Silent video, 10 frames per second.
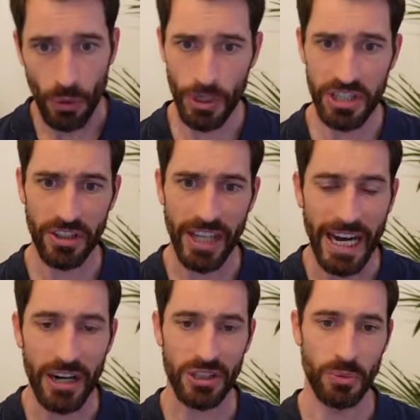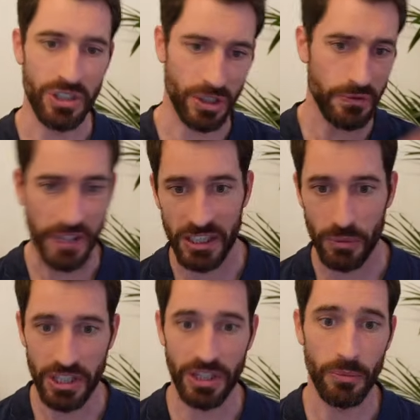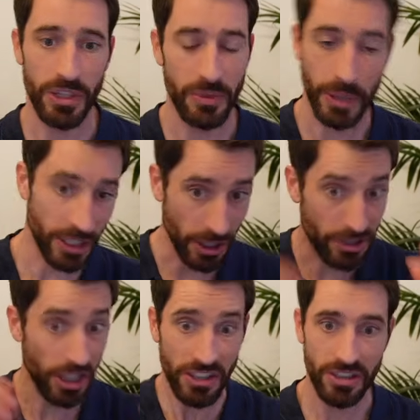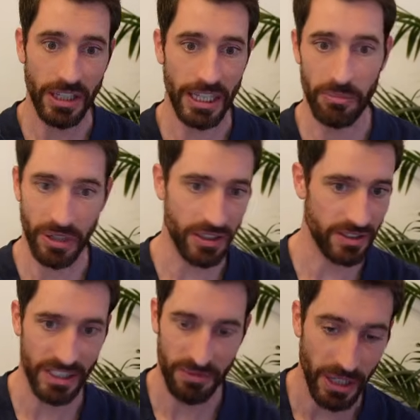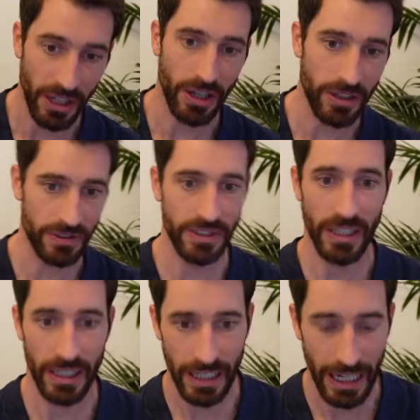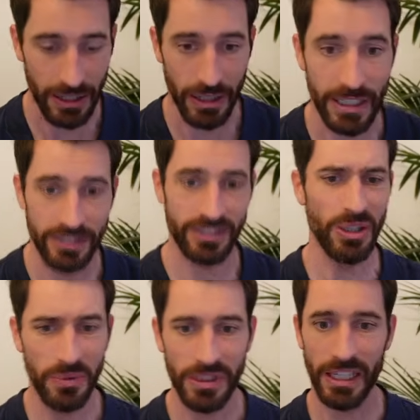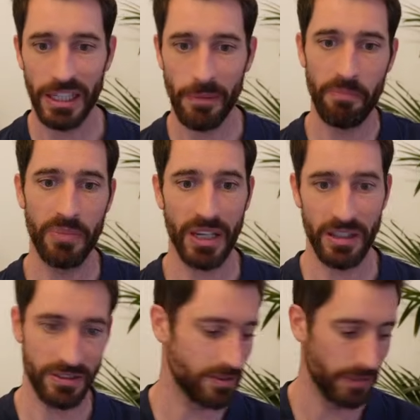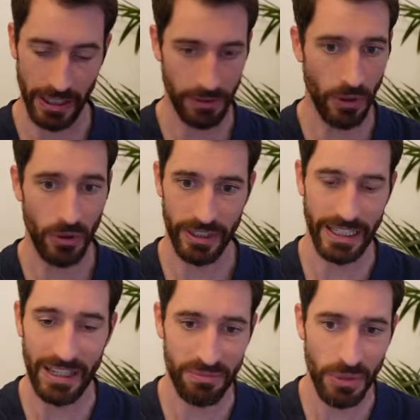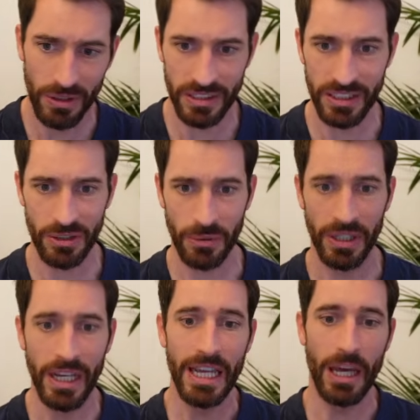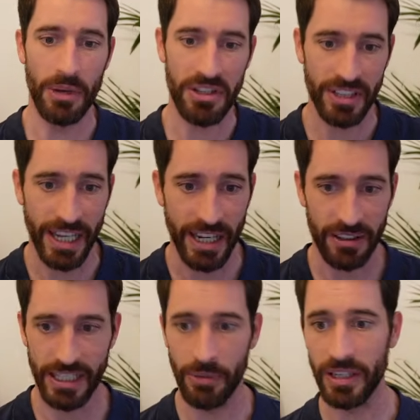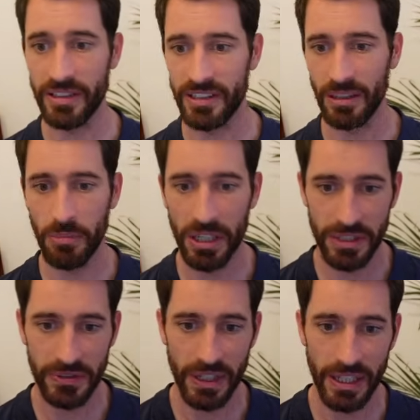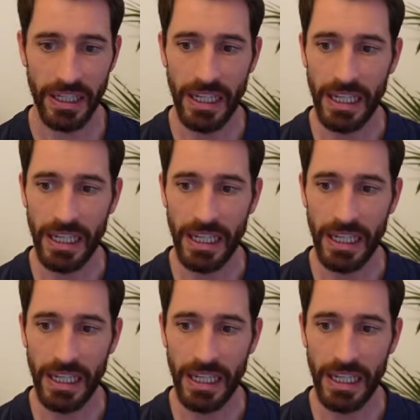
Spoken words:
Which are the areas which are fixed, which we cannot touch because they've been carved in stone, because they already have molds and so on, and which are the areas that we can still modify.